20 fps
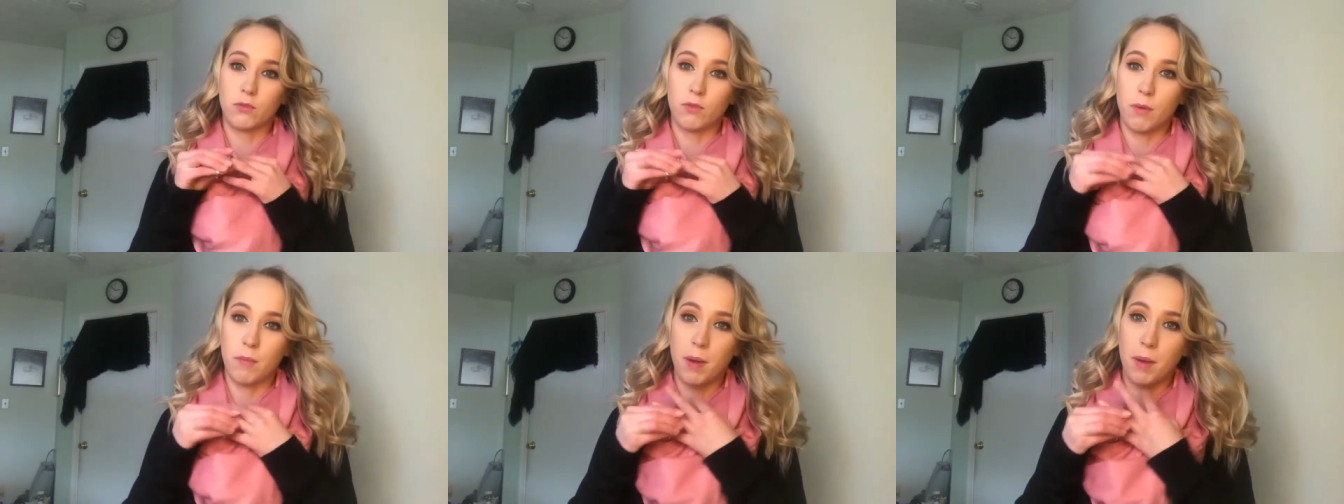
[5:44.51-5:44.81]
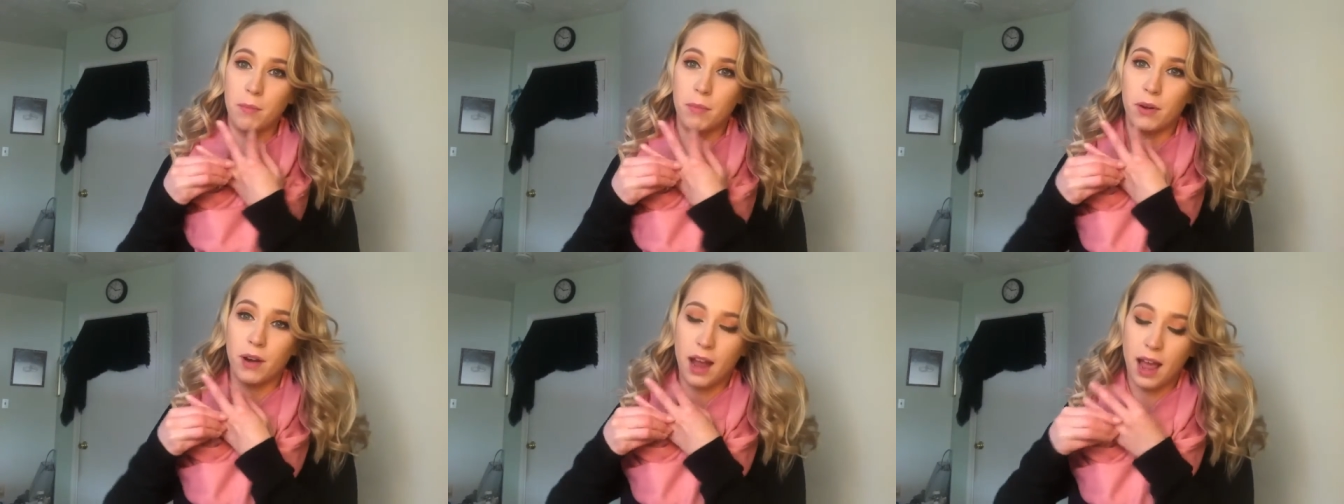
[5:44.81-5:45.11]

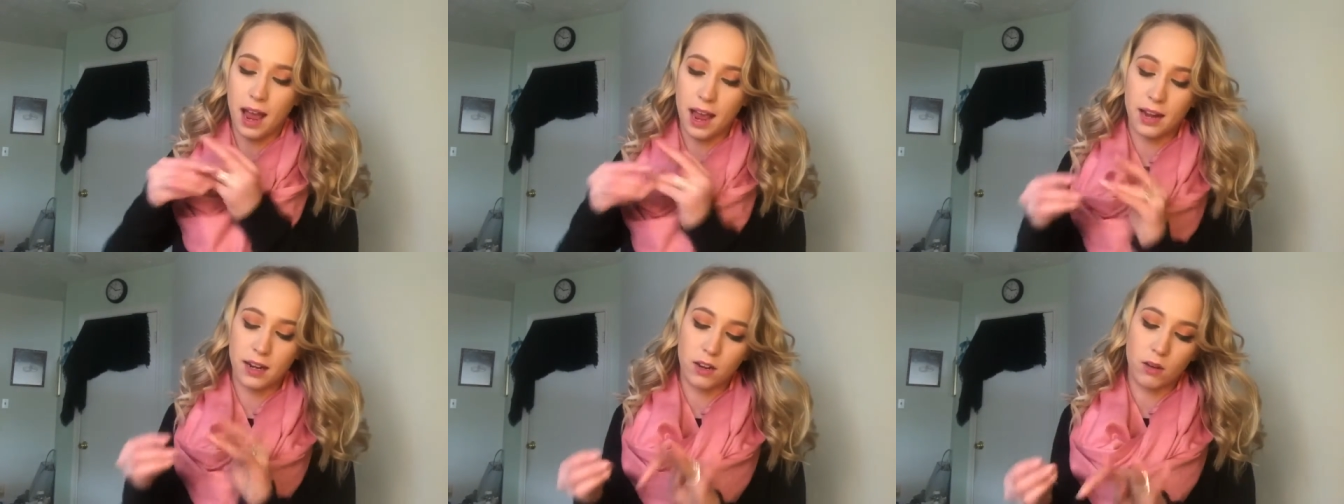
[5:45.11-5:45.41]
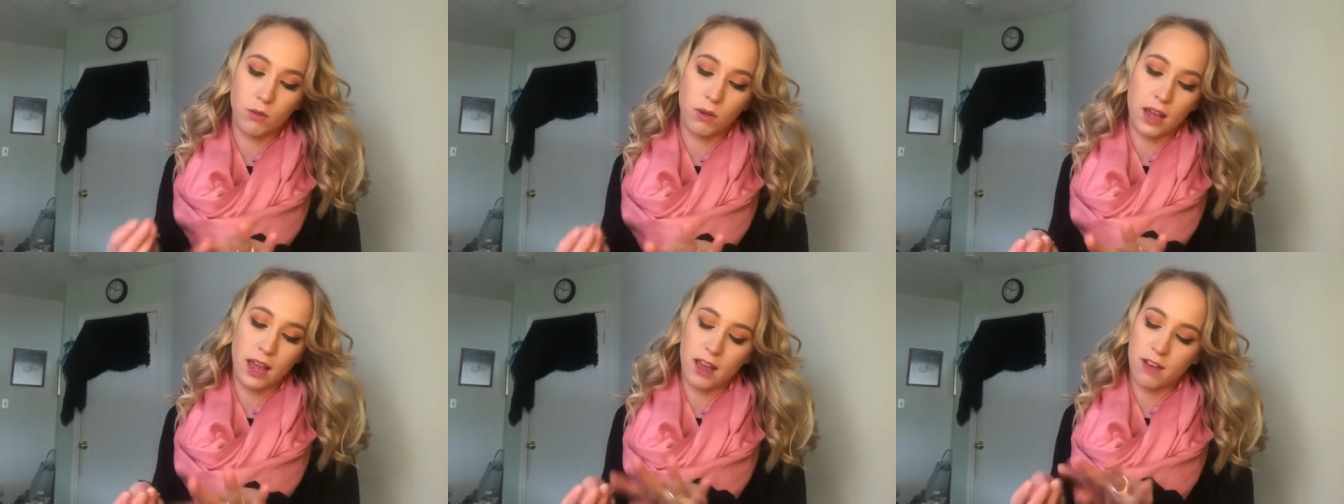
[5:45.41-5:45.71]
remembered I
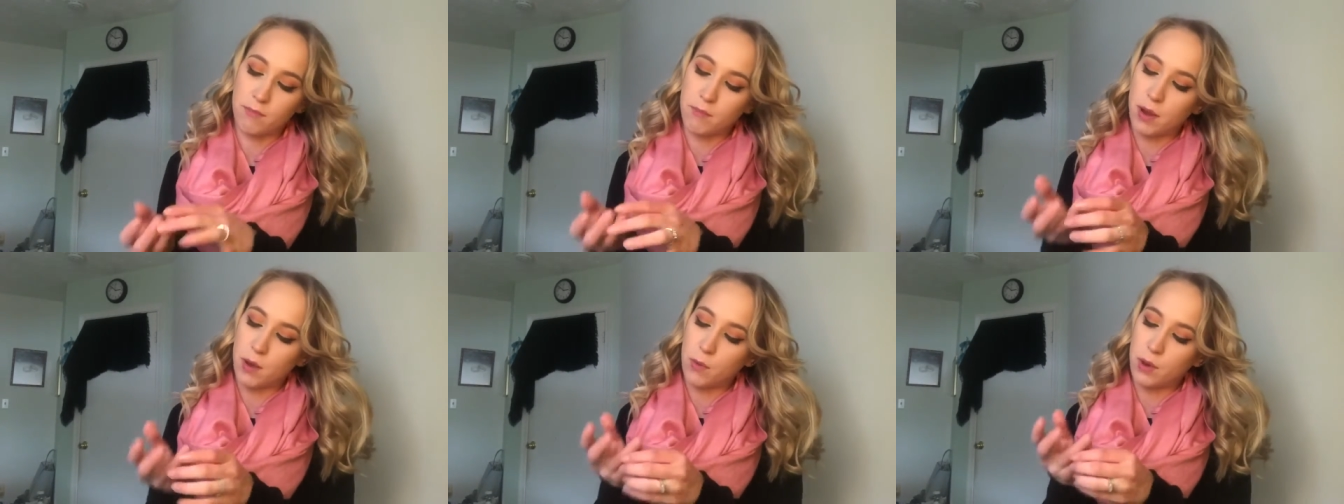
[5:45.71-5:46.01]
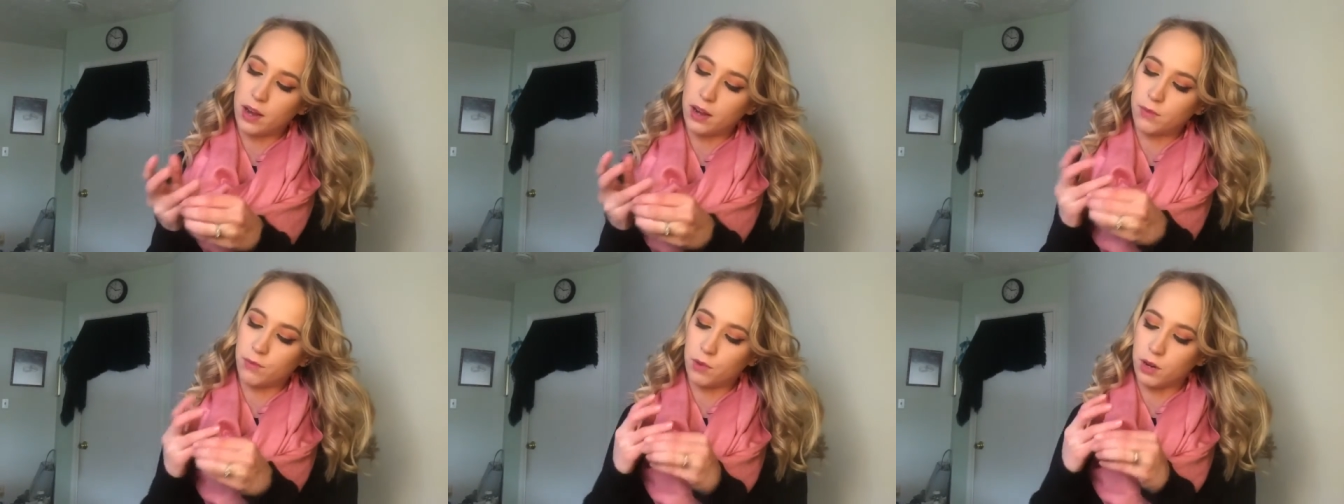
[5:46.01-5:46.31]
don't have my
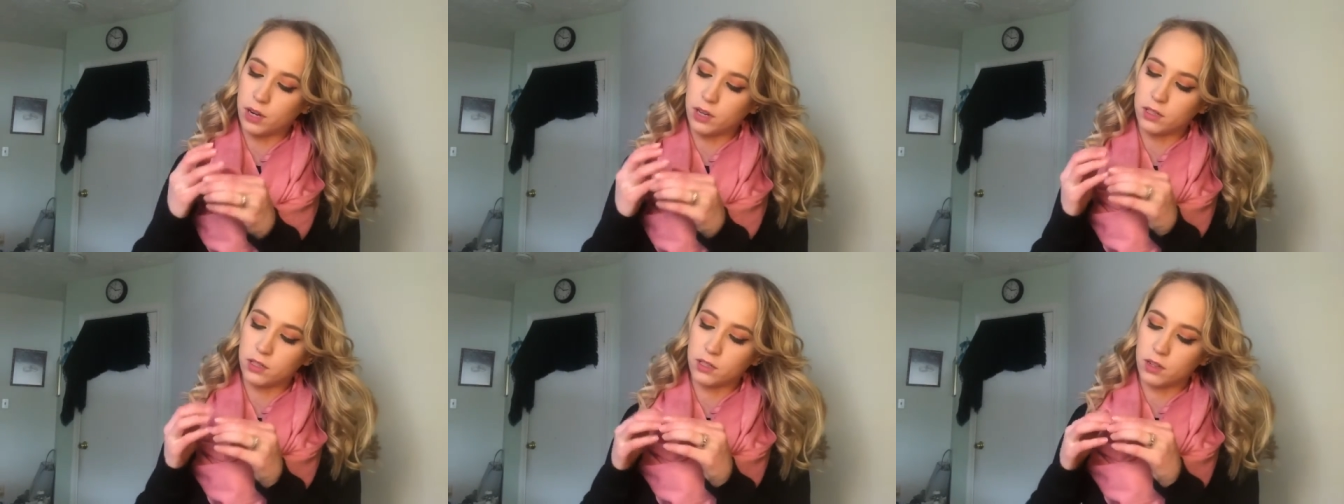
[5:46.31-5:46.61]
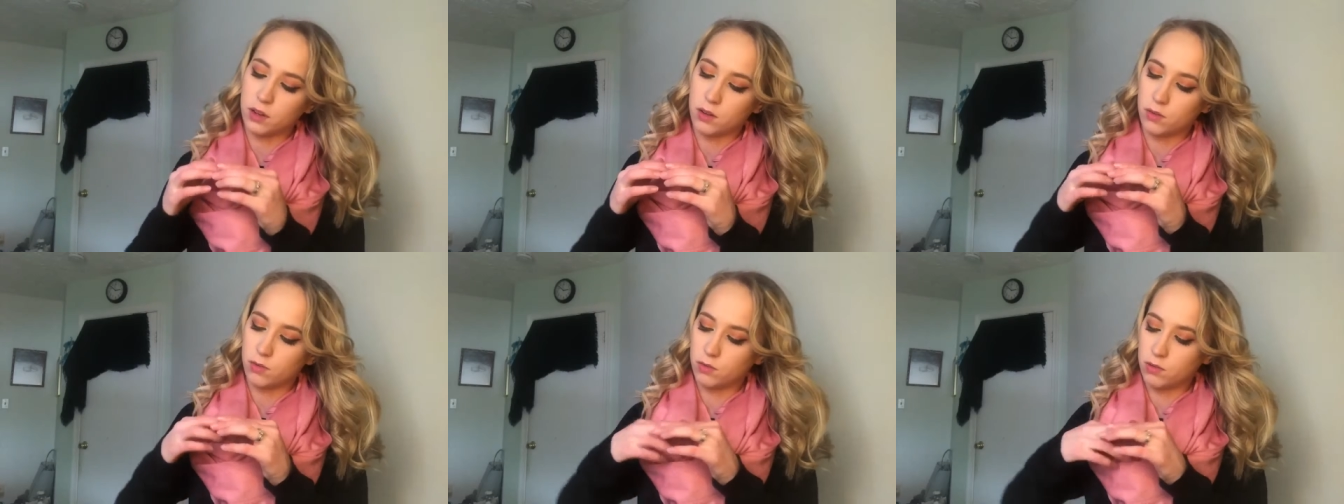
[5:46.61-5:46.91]
wedding rings
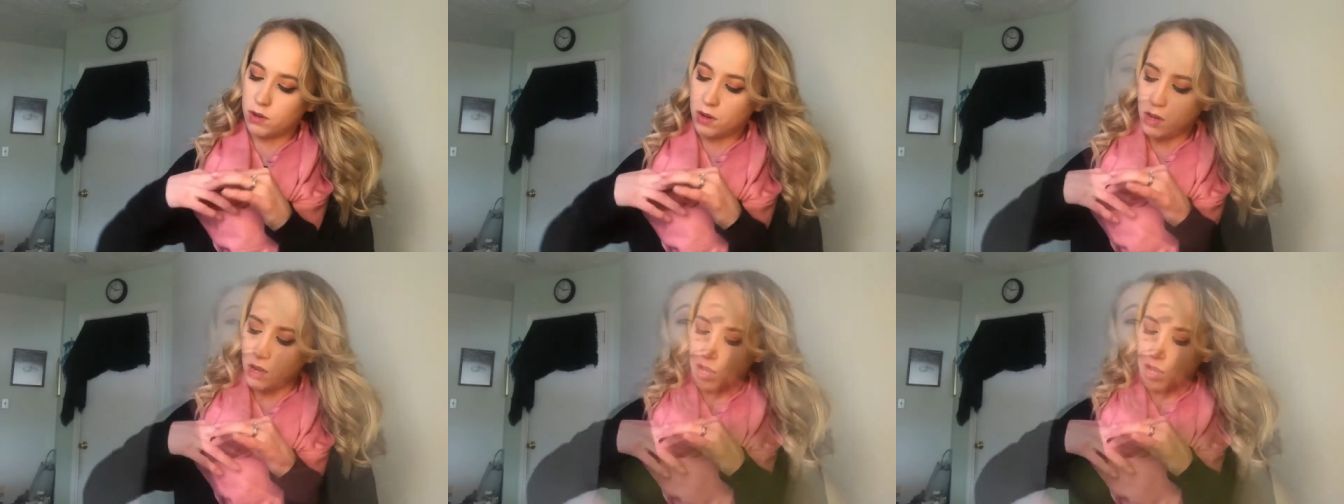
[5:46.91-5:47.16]
on.